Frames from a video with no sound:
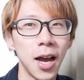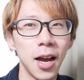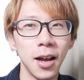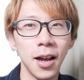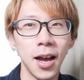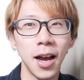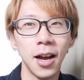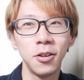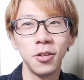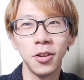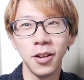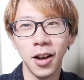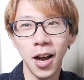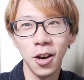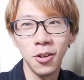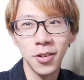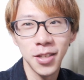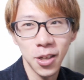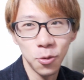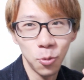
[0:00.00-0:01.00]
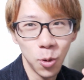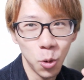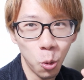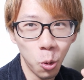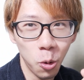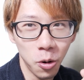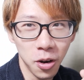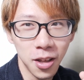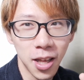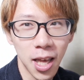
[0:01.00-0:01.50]
how do I say
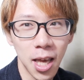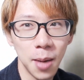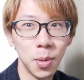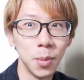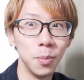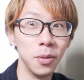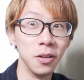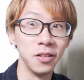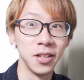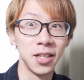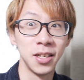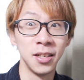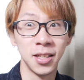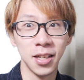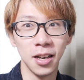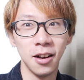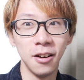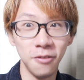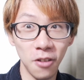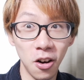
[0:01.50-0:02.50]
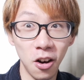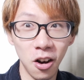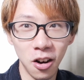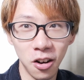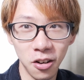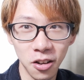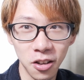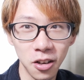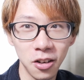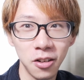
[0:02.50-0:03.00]
recording capabilities of
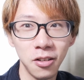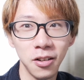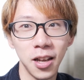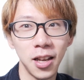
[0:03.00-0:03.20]
audio.